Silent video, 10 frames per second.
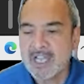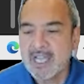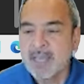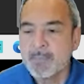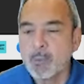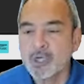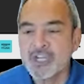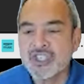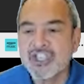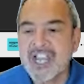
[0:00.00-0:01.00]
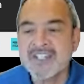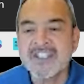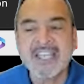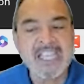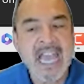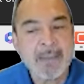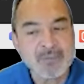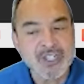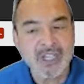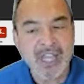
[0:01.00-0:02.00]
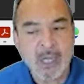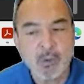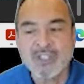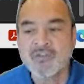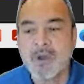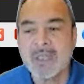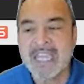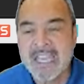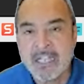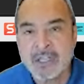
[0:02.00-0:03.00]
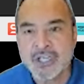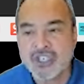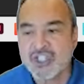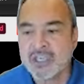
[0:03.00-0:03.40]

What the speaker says: but we're going to change the caption language from English